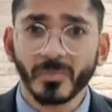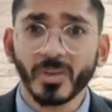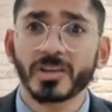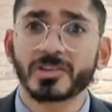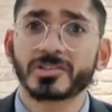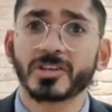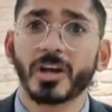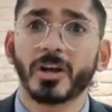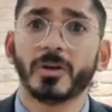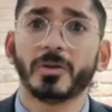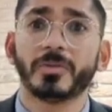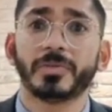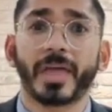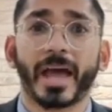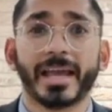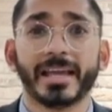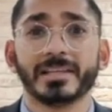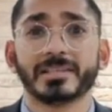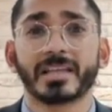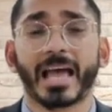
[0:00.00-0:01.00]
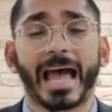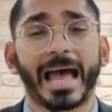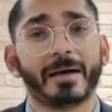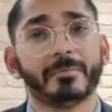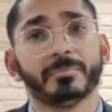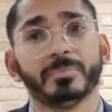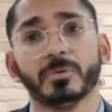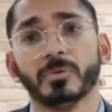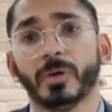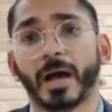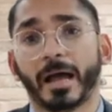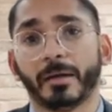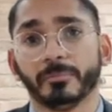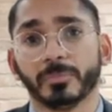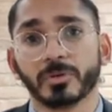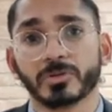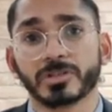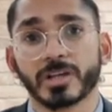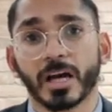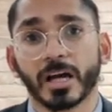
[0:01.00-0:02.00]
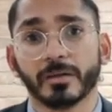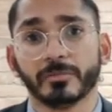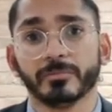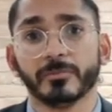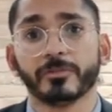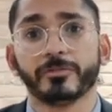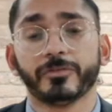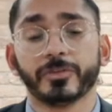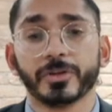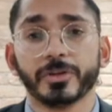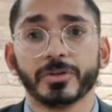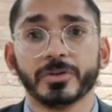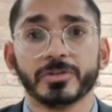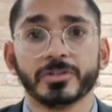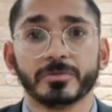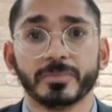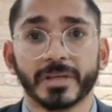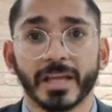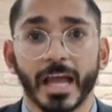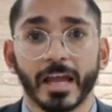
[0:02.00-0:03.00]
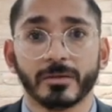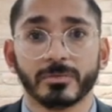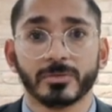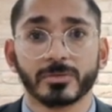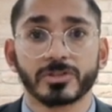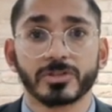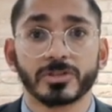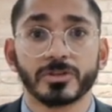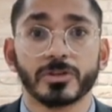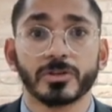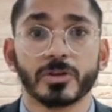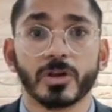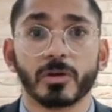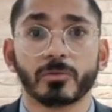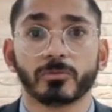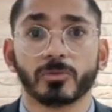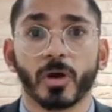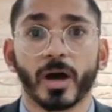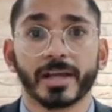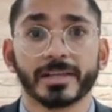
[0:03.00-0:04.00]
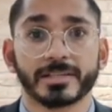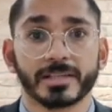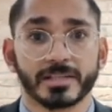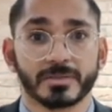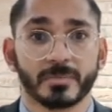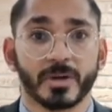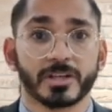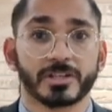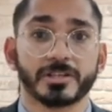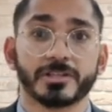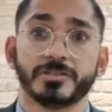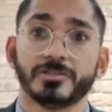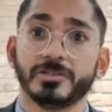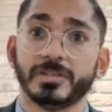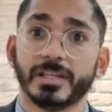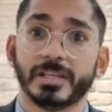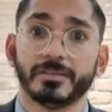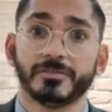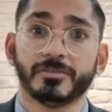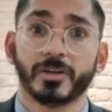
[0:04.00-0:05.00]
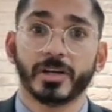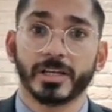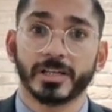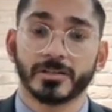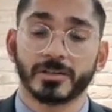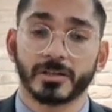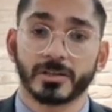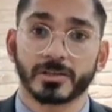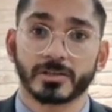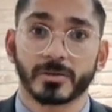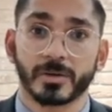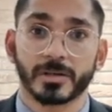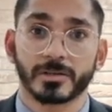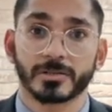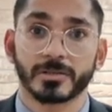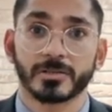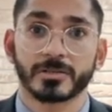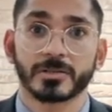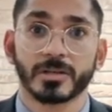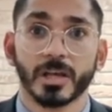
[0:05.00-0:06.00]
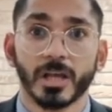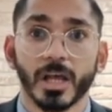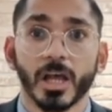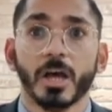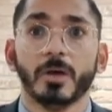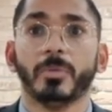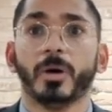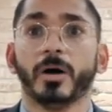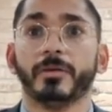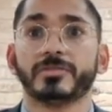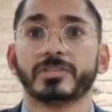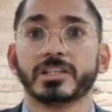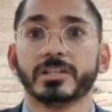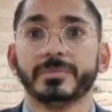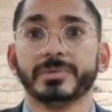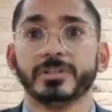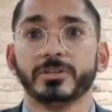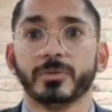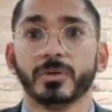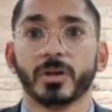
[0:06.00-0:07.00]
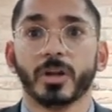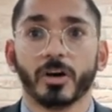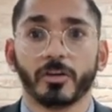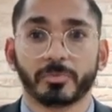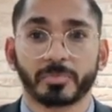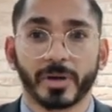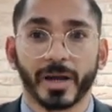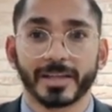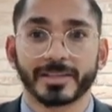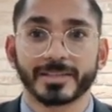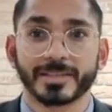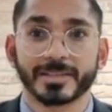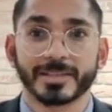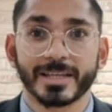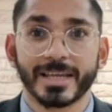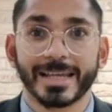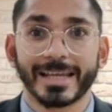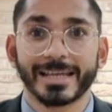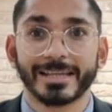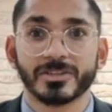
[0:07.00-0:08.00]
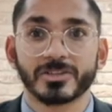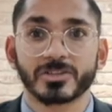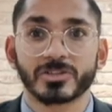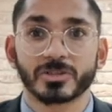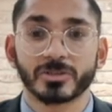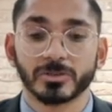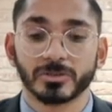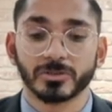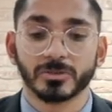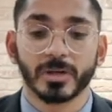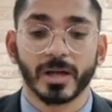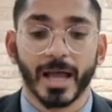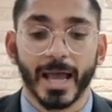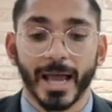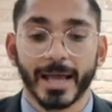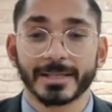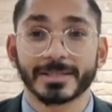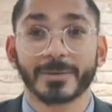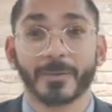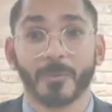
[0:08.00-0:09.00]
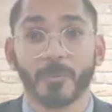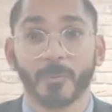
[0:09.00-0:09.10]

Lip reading: So that is ample time for you to be able to write as much as you need for each of those questions. But obviously we do a lot of practice in school as